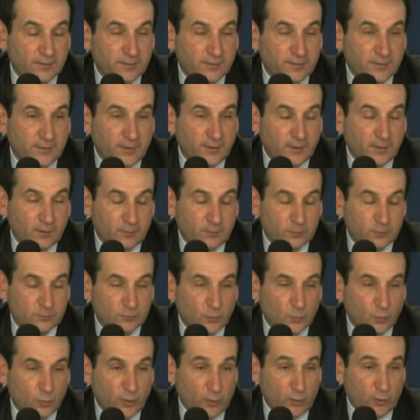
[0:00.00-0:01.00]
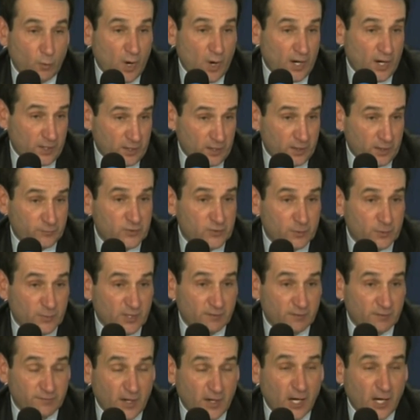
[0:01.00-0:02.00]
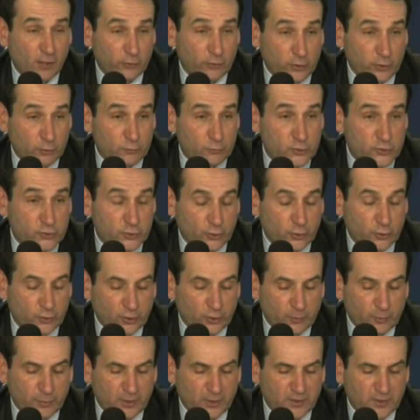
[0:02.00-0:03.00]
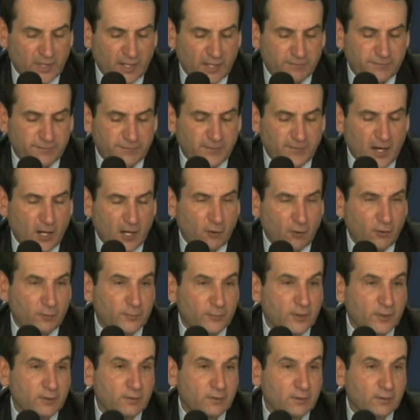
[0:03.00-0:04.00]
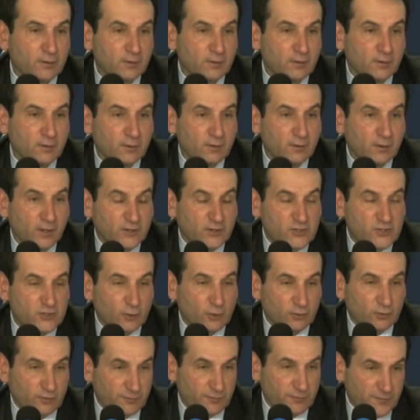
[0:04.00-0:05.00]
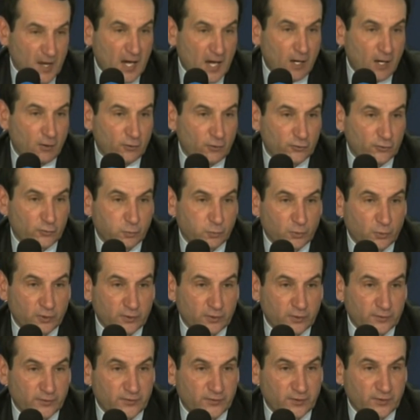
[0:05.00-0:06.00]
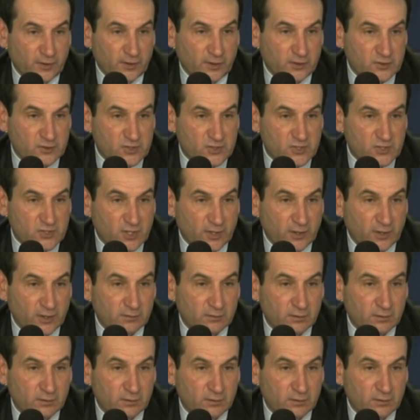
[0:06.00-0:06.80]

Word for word: You know, we wanted him to be a volume shooter, but not foul him. And so the fouls were the things that